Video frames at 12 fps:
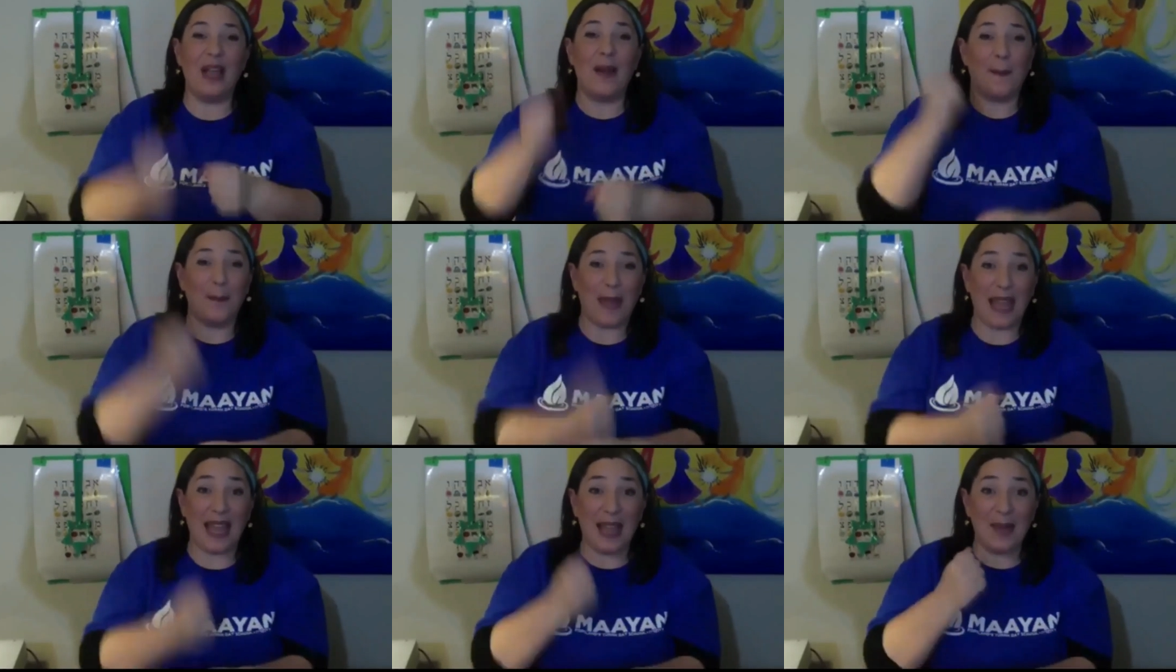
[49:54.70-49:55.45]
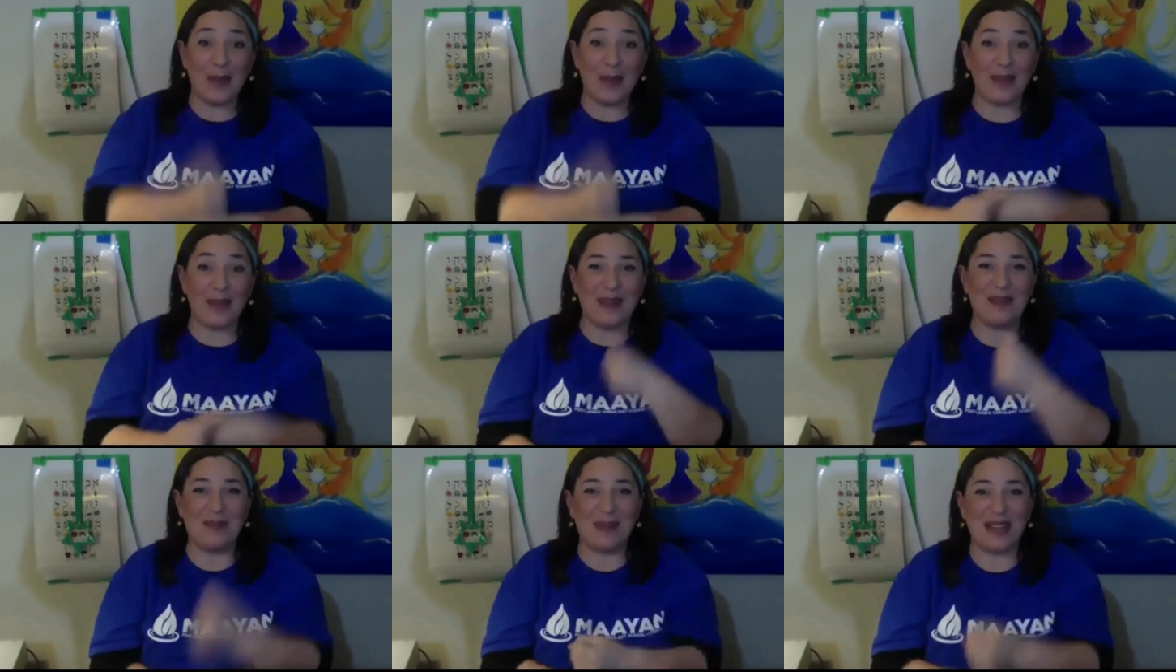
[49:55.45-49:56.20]
Bam, bam,
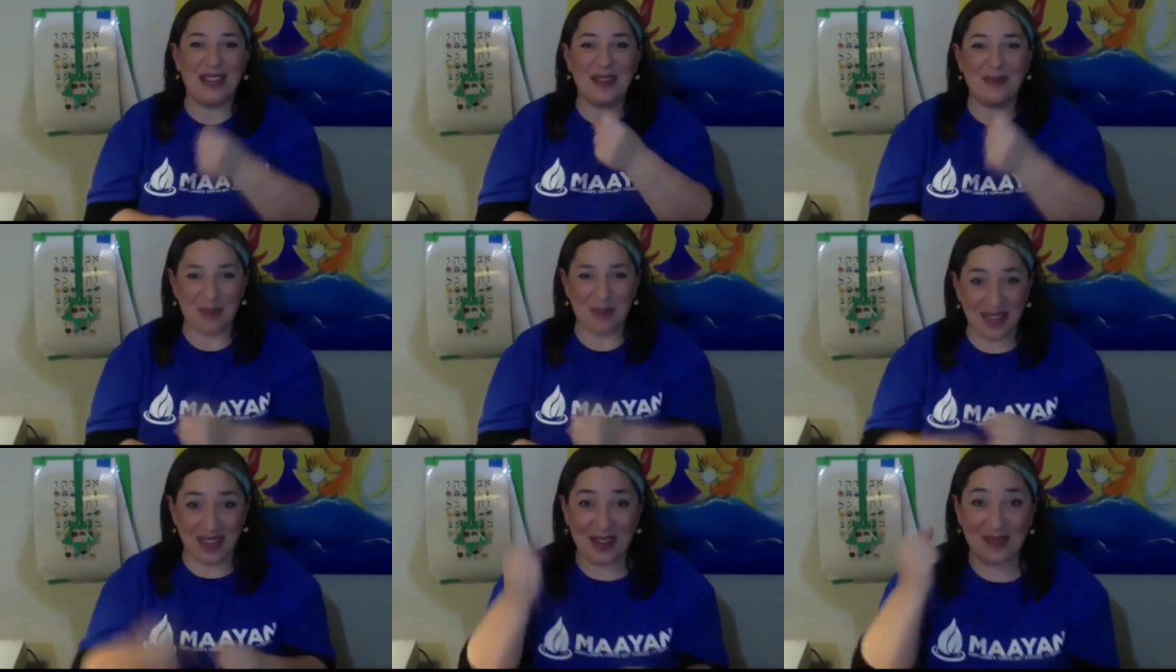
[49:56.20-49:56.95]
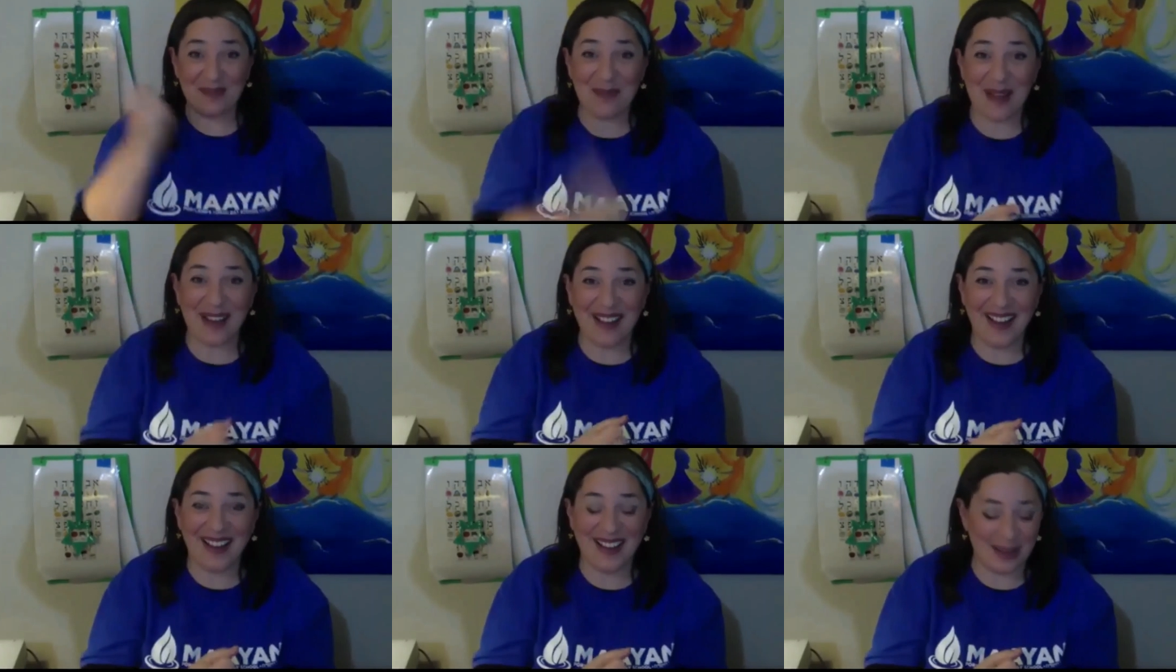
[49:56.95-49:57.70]
bam, bam, bam,
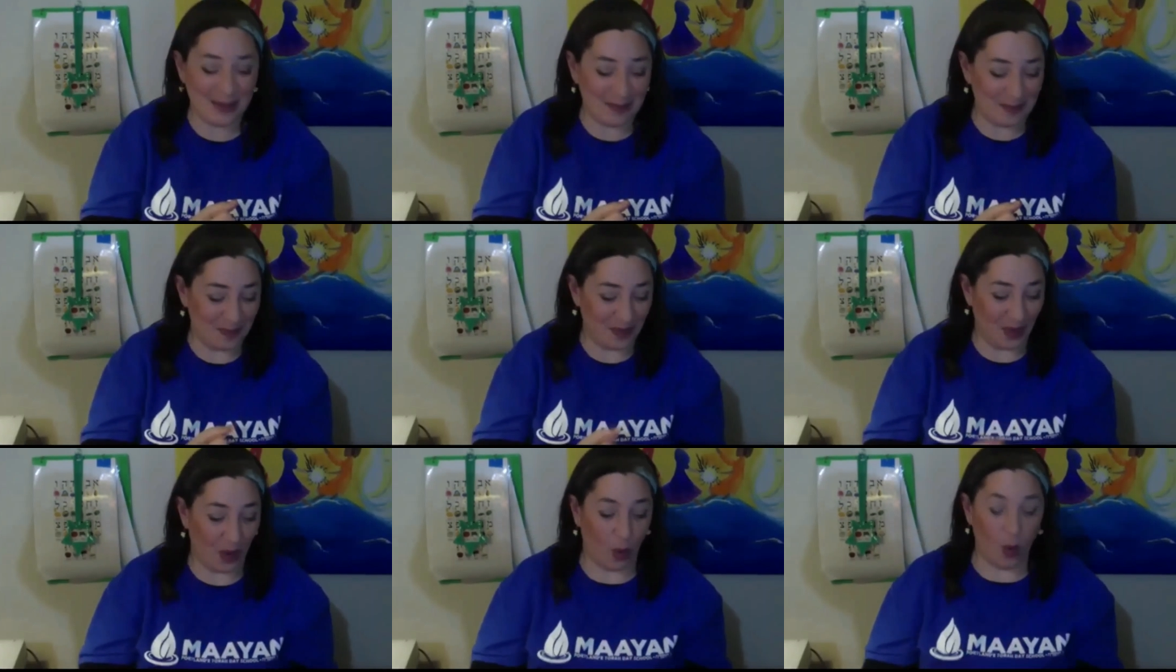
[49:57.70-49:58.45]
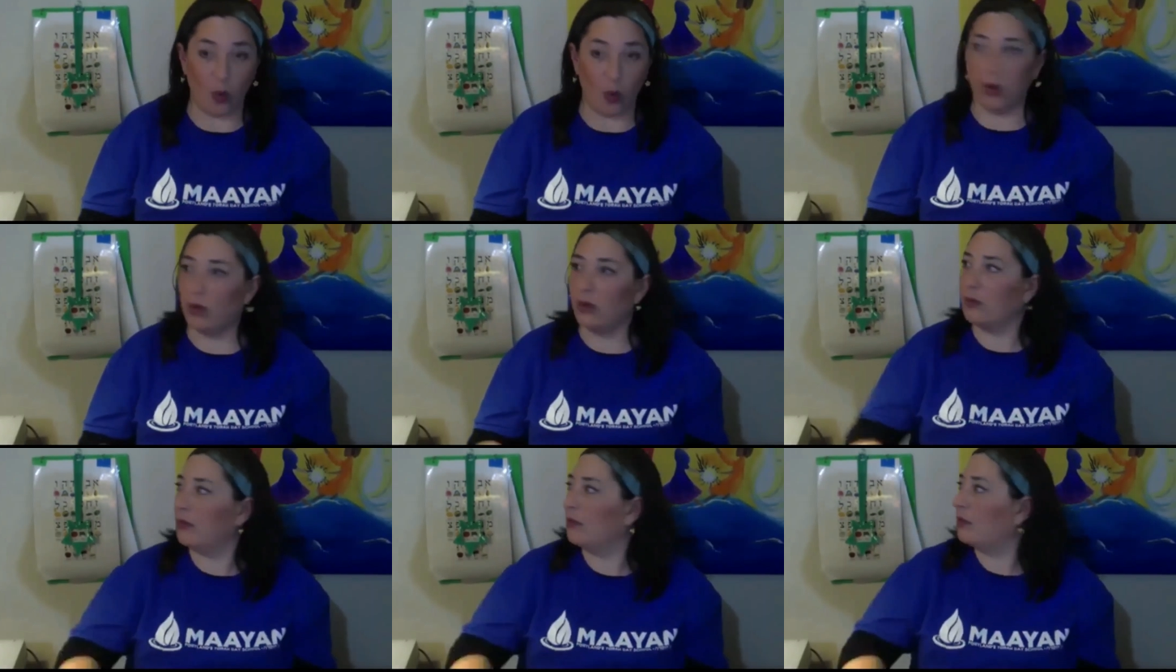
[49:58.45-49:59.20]
bam. Oh,
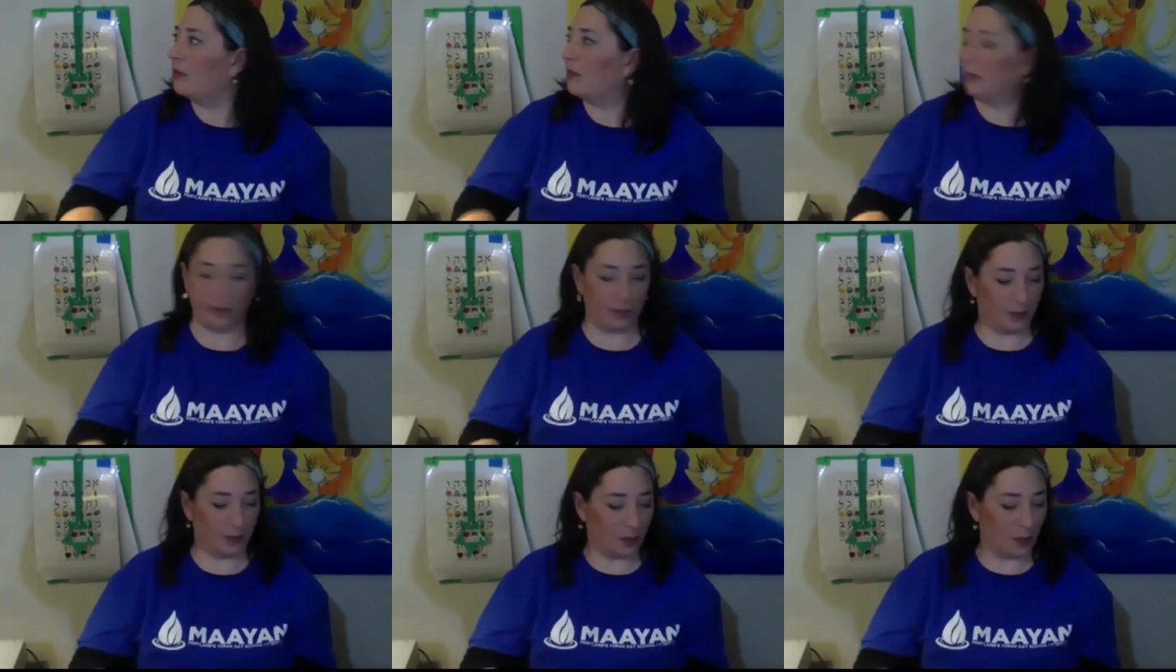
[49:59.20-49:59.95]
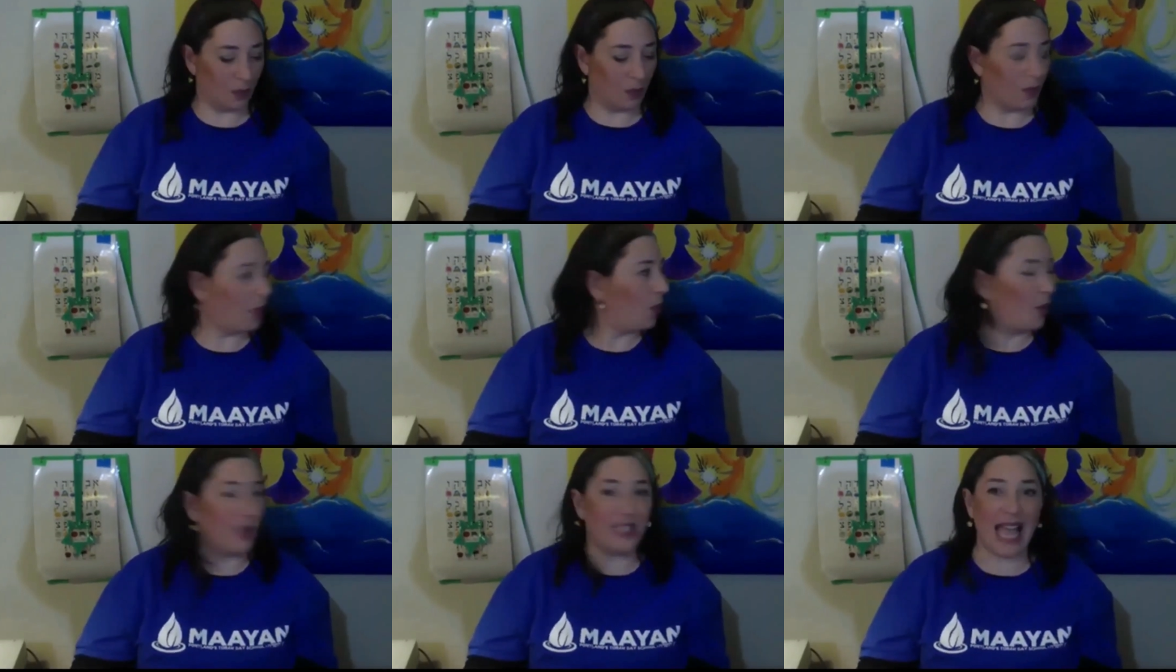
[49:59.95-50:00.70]

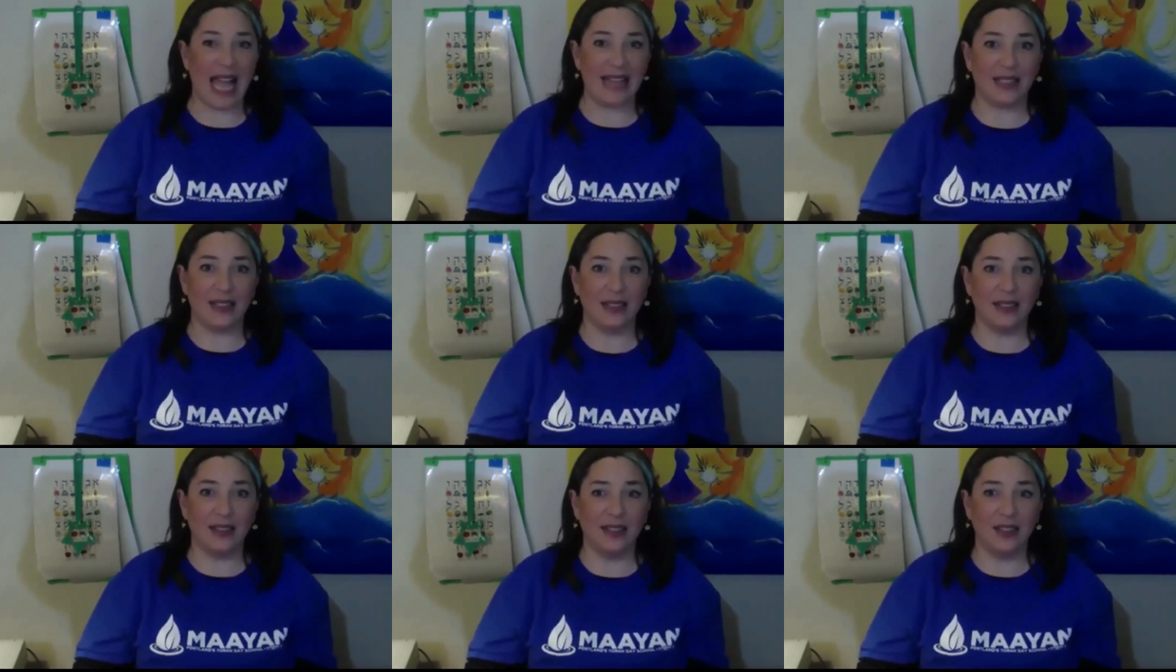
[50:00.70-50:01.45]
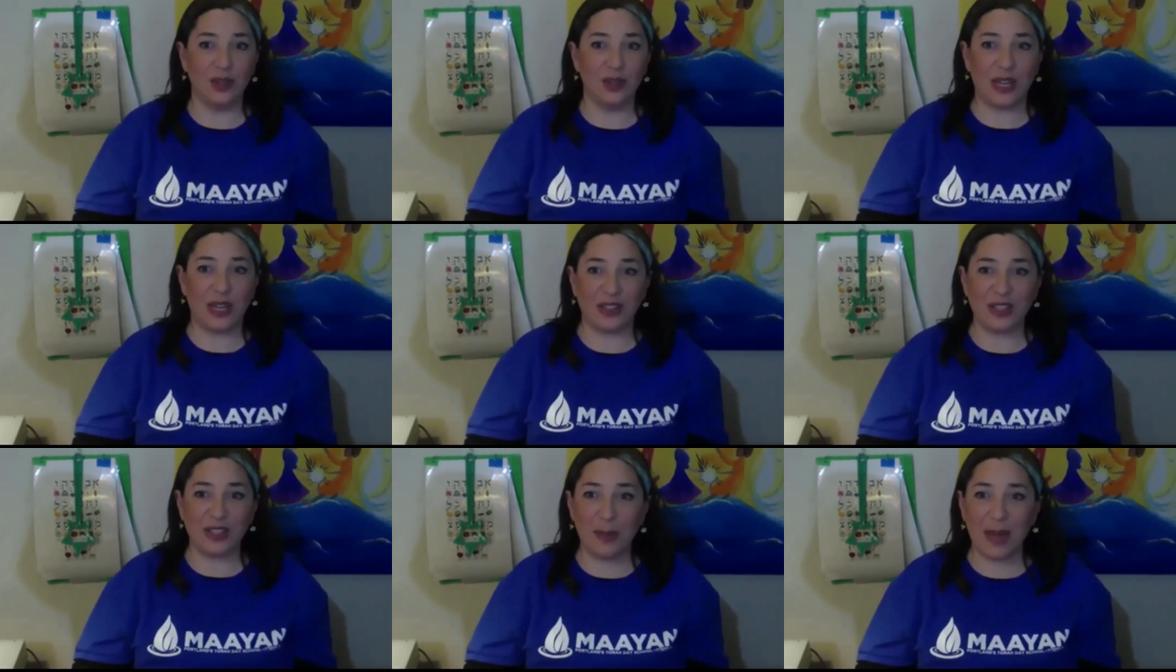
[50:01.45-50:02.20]
who's that? Do you hear
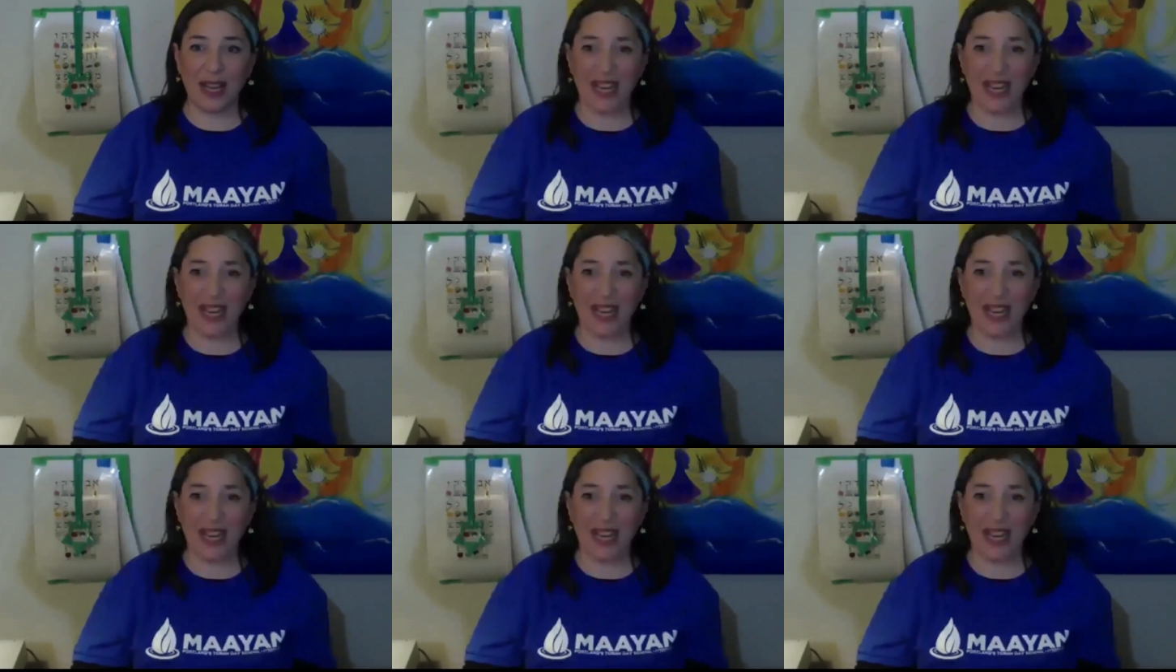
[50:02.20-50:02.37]
somebody?